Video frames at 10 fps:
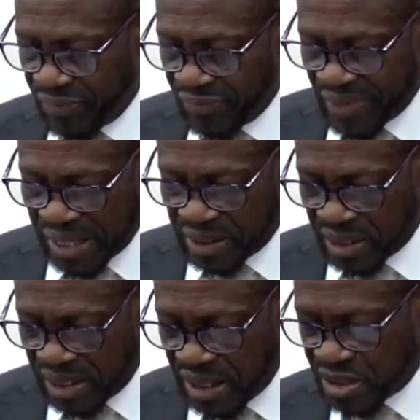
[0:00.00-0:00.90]
that
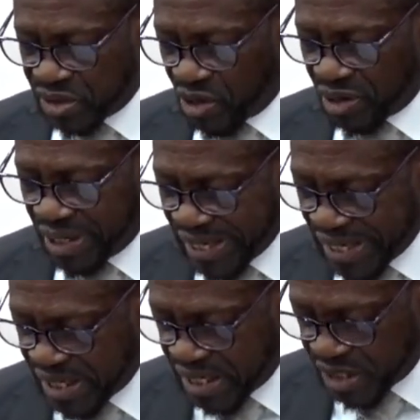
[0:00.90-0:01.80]
these young
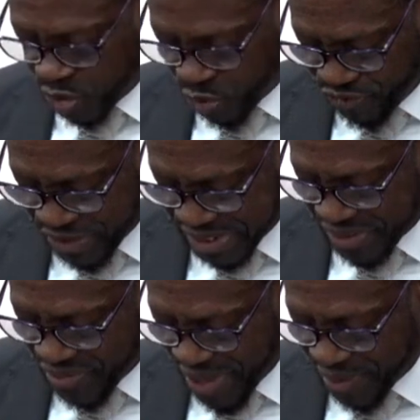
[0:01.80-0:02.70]
ladies who
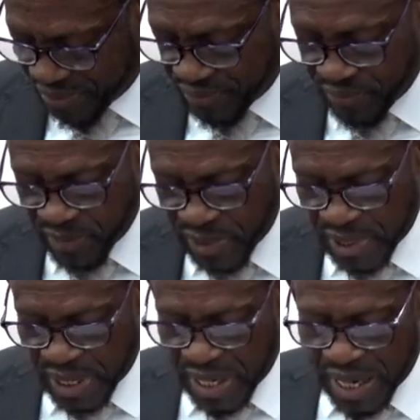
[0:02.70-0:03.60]
visit them
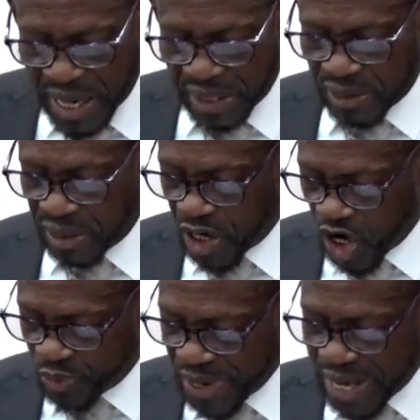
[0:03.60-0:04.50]
and the
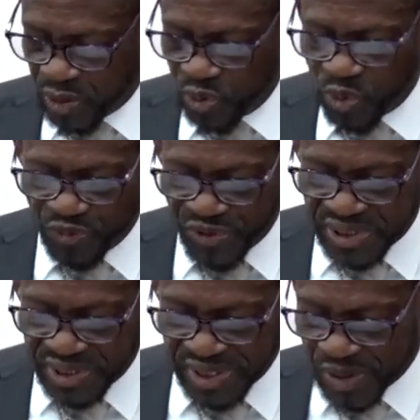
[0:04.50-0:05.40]
young men who
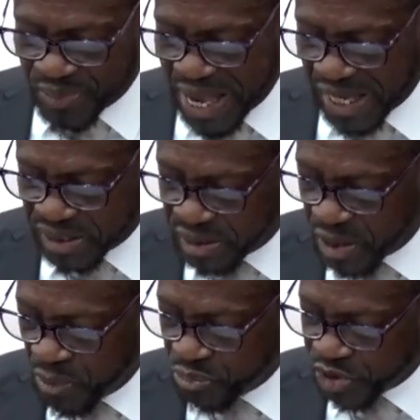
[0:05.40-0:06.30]
visit them as
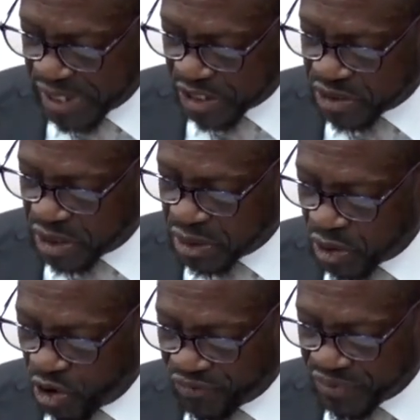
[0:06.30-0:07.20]
protection
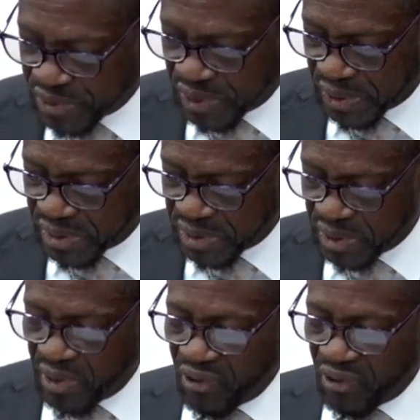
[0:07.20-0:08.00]
officers,